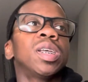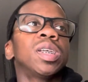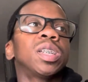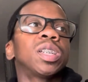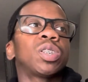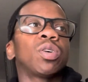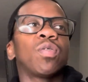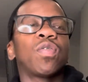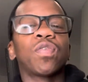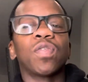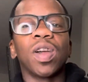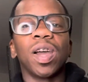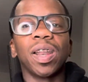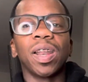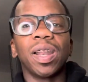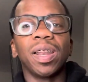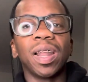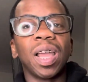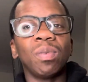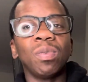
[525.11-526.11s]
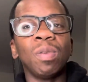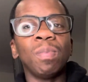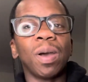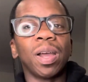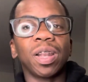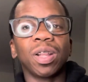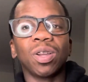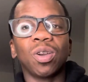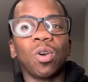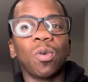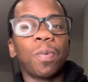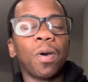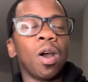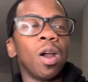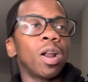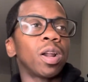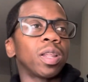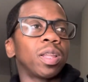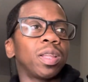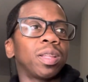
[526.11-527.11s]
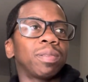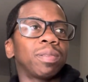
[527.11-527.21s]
So Friday night, we about to go party.